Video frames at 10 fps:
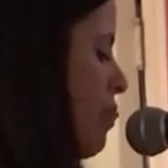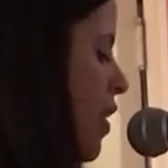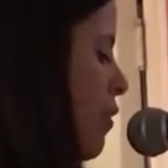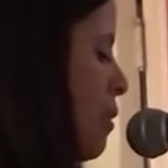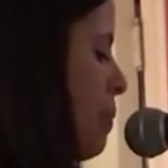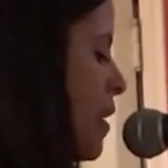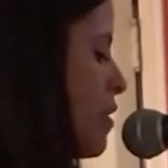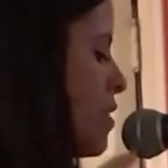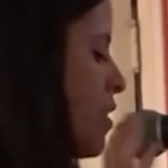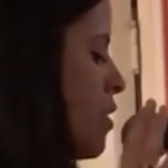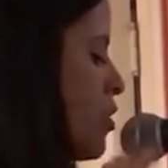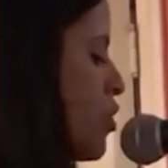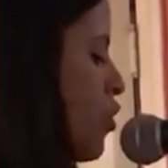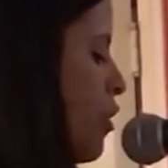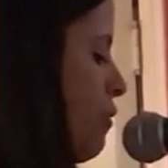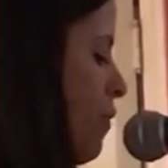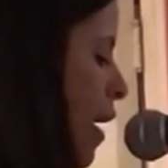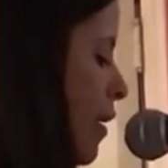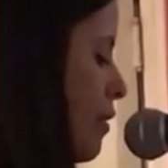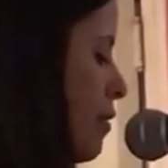Therapist
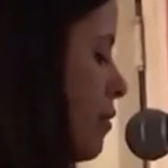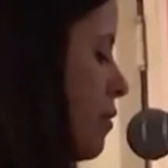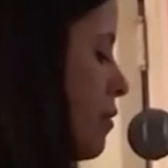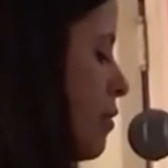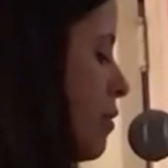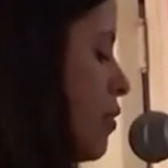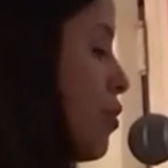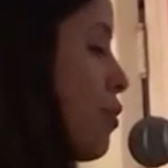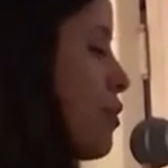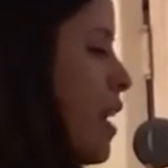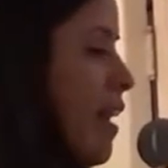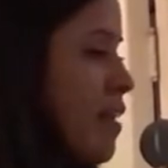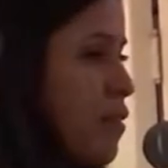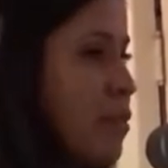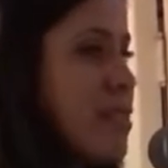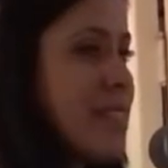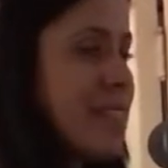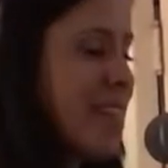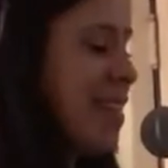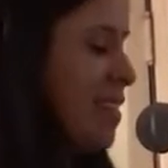certified, no diagnosis
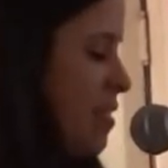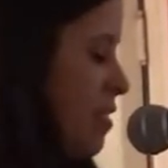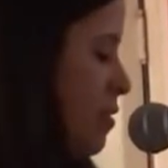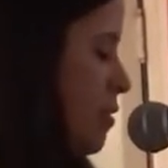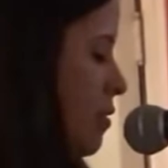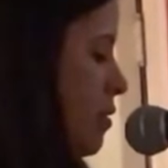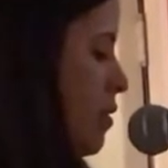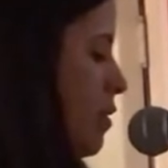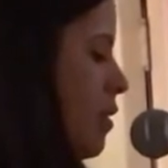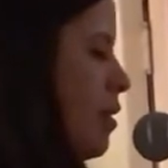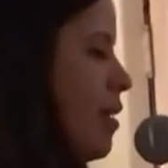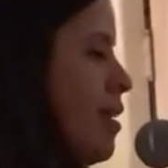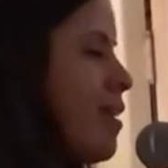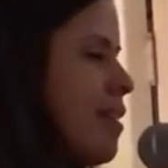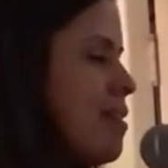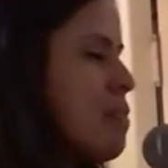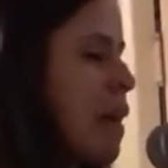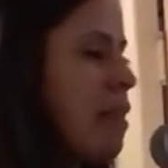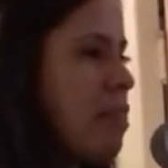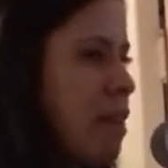needed. He is
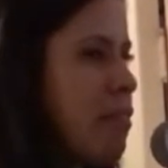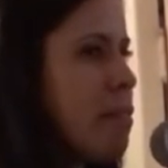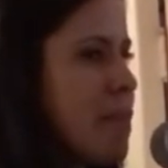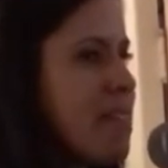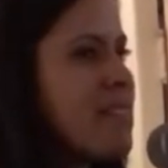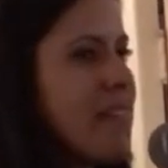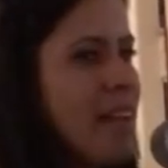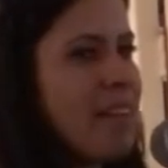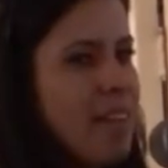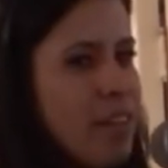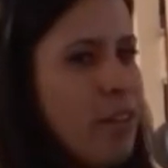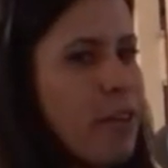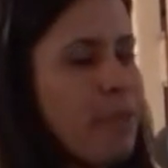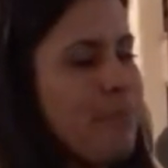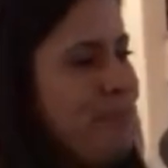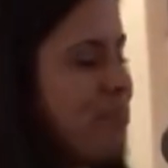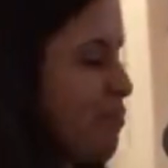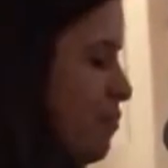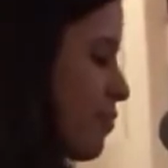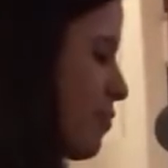my therapist and healer.
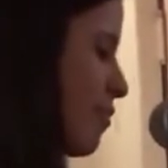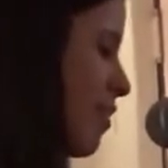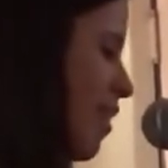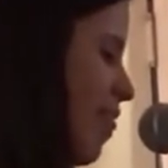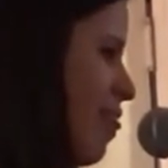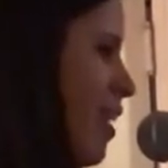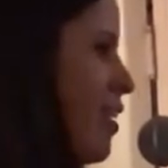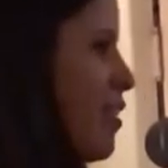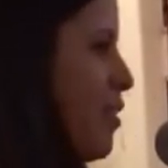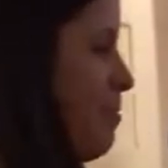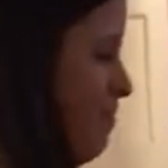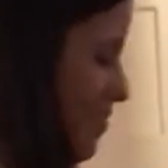Thank you.